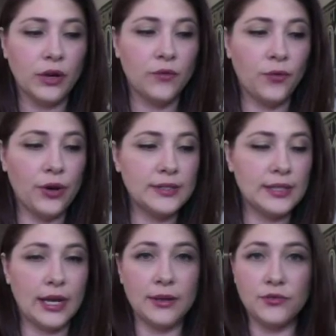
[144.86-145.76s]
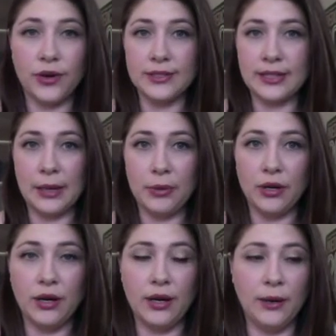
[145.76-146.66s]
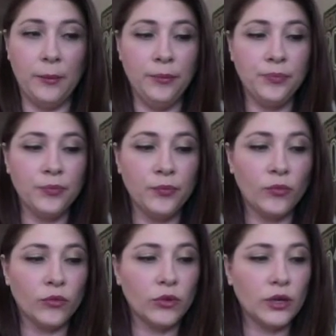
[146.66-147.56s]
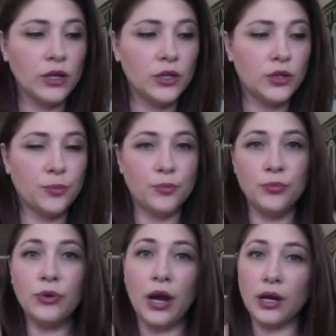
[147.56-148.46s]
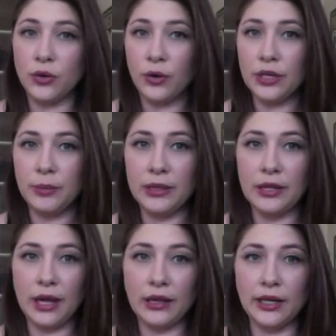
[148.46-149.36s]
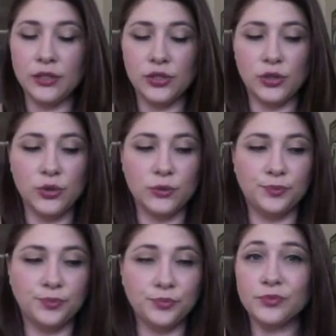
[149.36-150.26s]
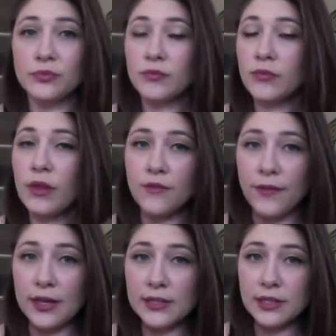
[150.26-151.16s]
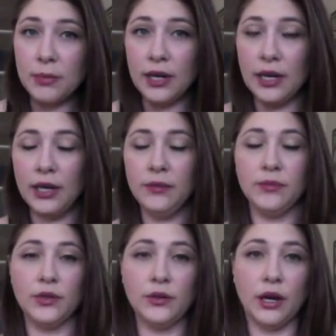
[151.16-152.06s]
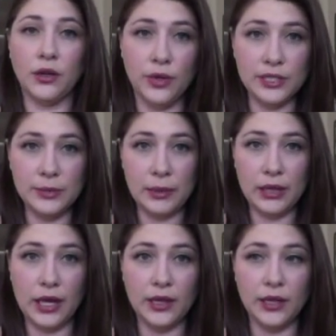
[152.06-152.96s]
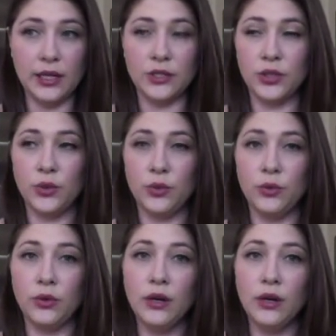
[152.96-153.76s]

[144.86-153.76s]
For example, you're not going to be likely to fix somebody. You're not going to be likely to,